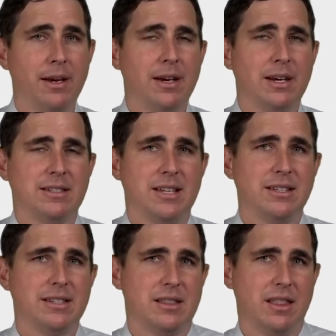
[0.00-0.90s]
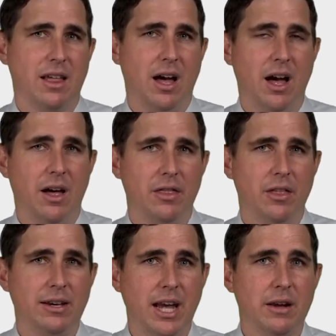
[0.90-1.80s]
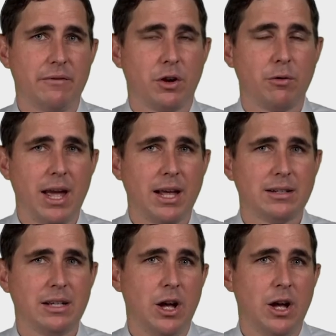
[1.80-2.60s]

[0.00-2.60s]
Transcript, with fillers: since uh, the date of the grant,